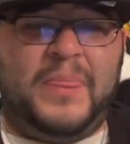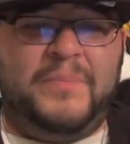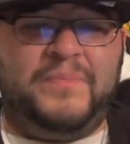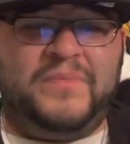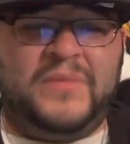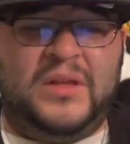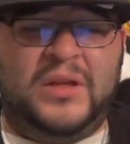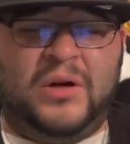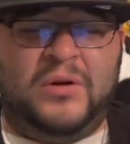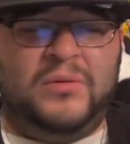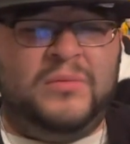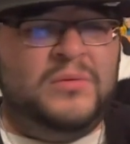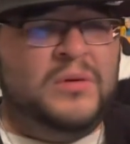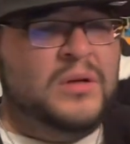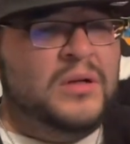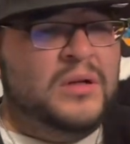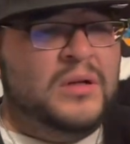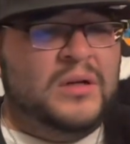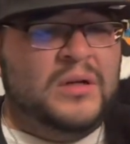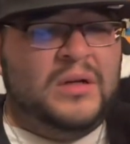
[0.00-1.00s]
You no, know?
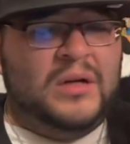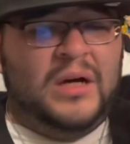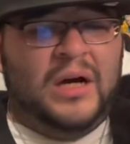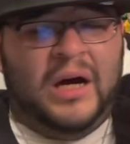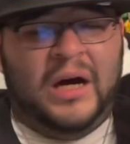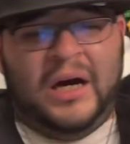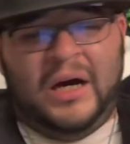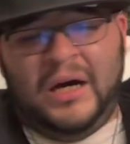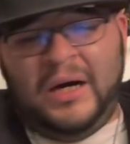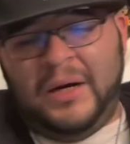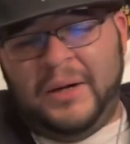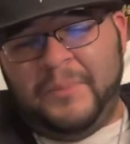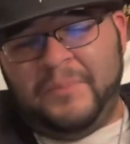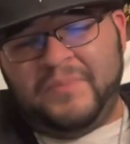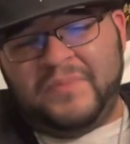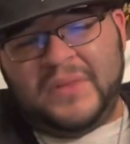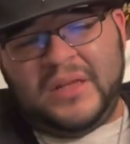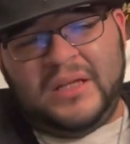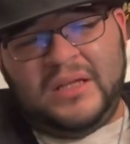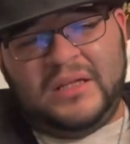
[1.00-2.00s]

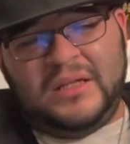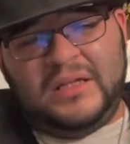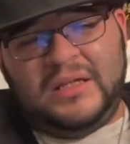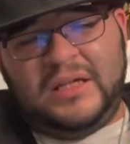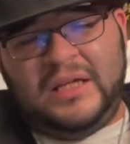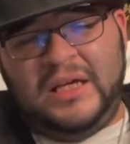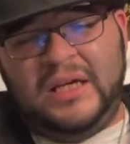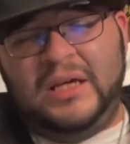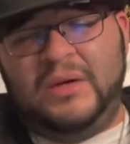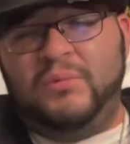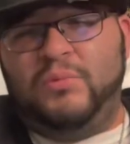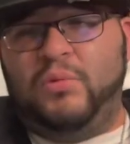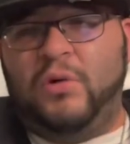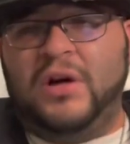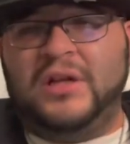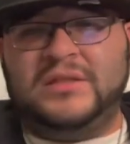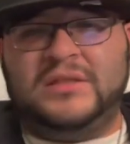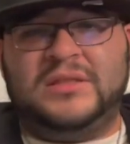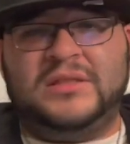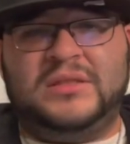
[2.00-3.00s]
um, he
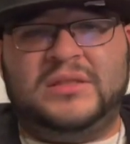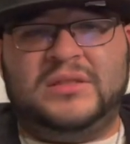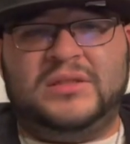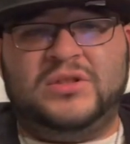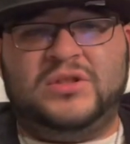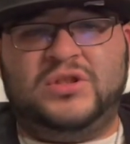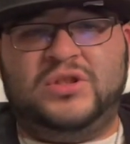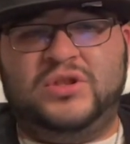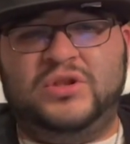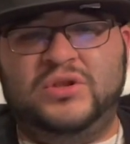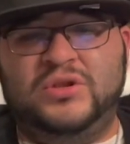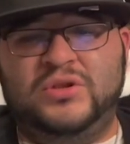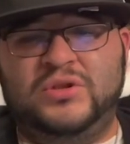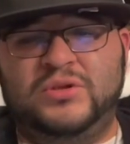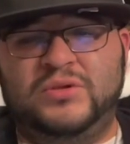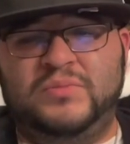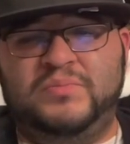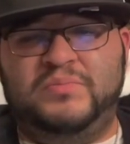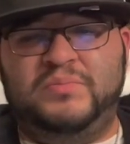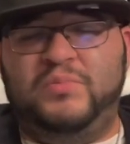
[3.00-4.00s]
wants
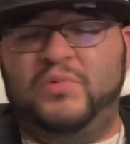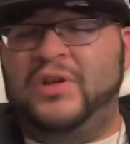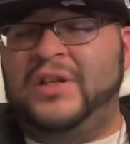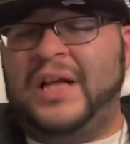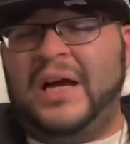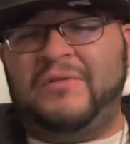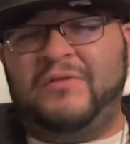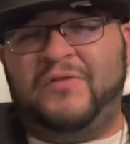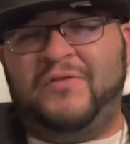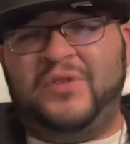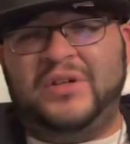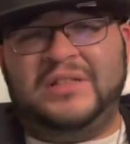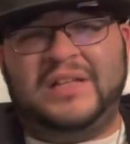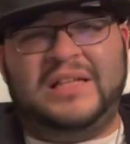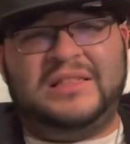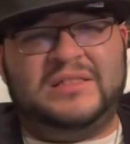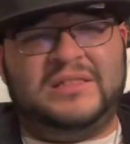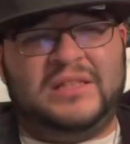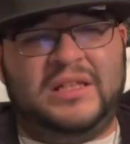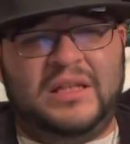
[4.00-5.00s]
to reunite with friend
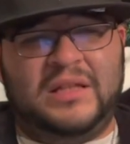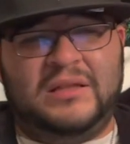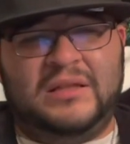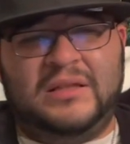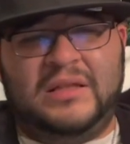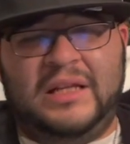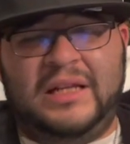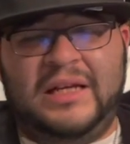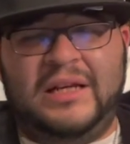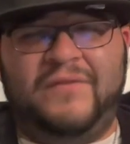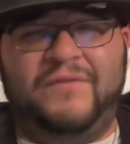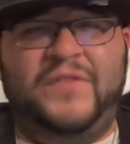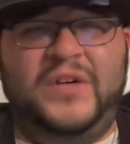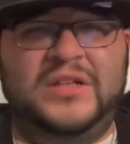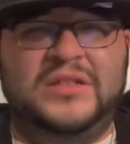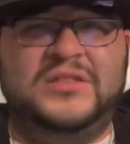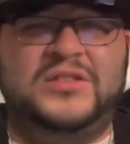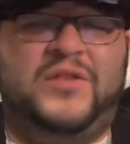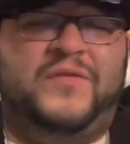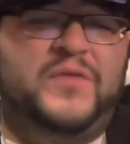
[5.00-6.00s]
that the, the League of
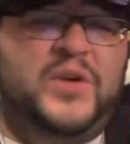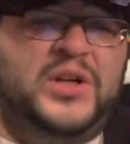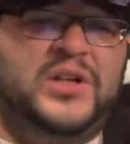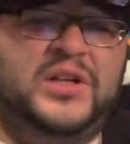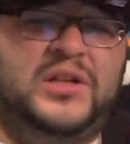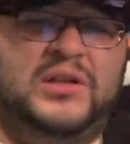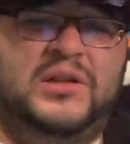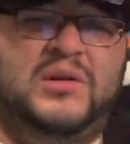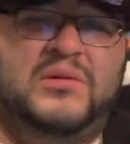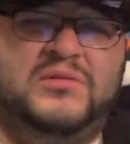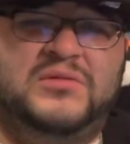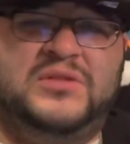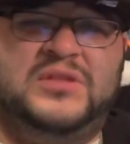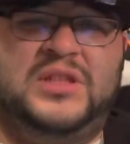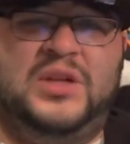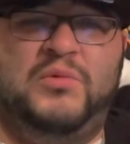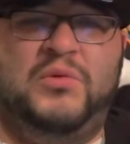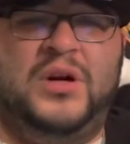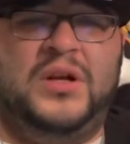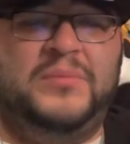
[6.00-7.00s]
Villains are very close.
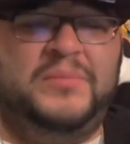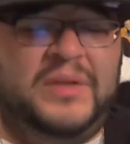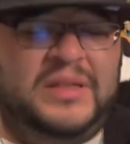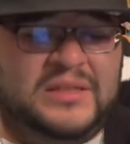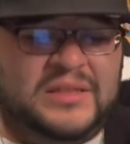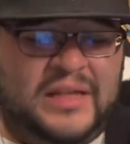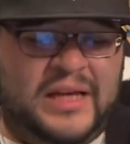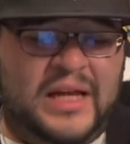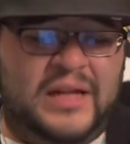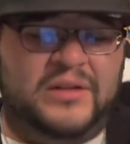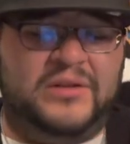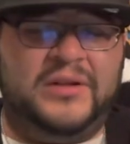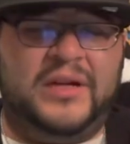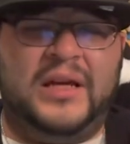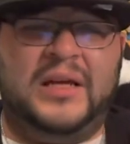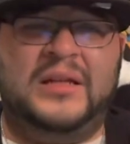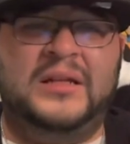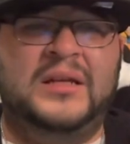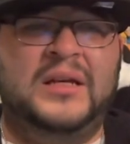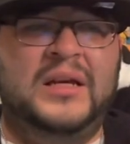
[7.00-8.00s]
They want to be together
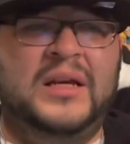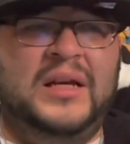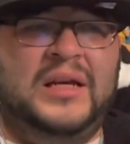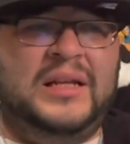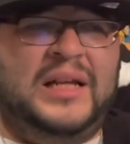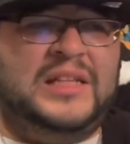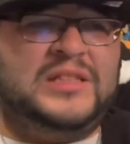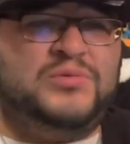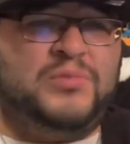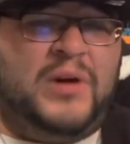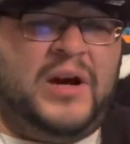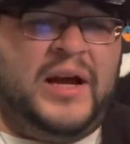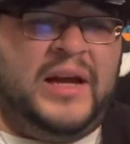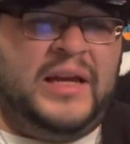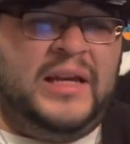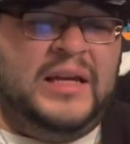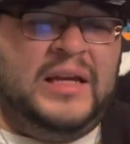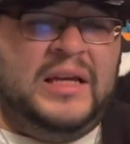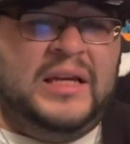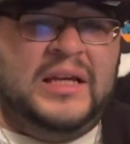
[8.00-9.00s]
again. That's
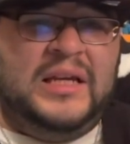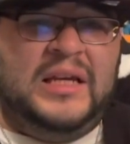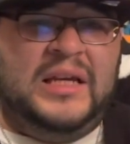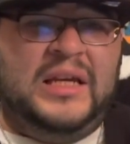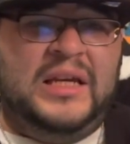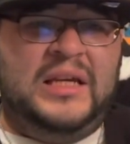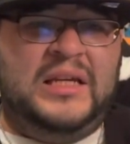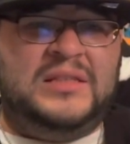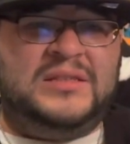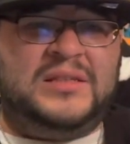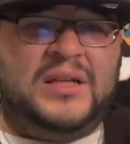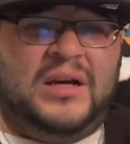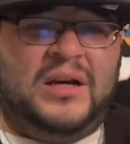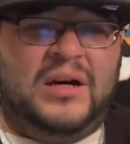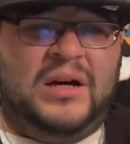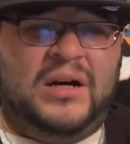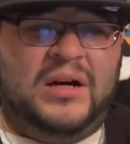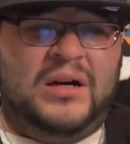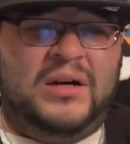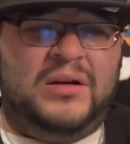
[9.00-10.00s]
why he's
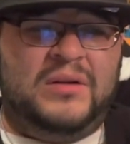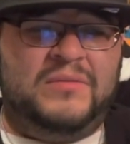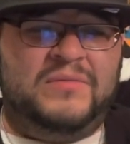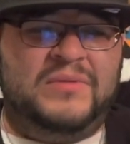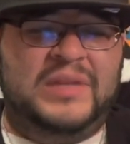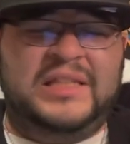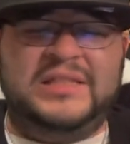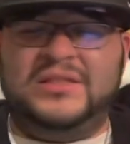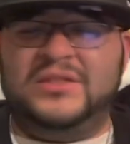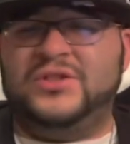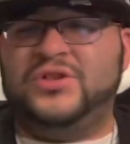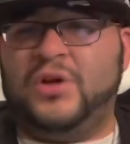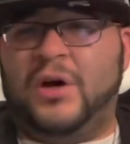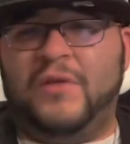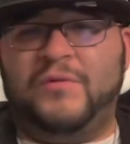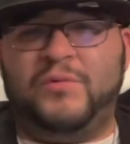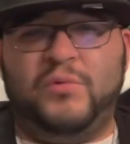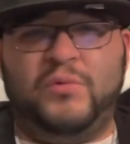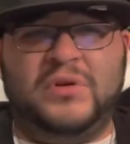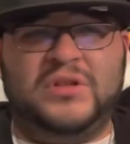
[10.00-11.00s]
um, listened to
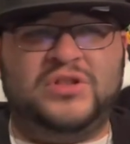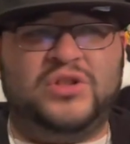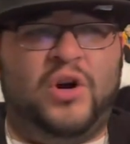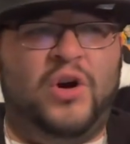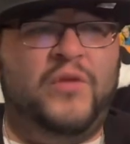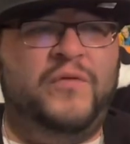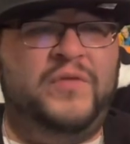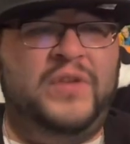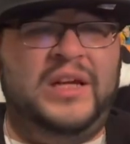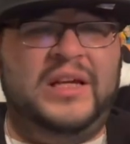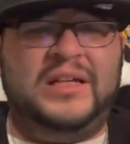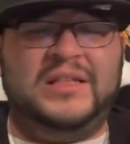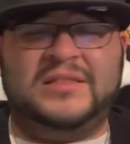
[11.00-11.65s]
All For One. So hopefully he can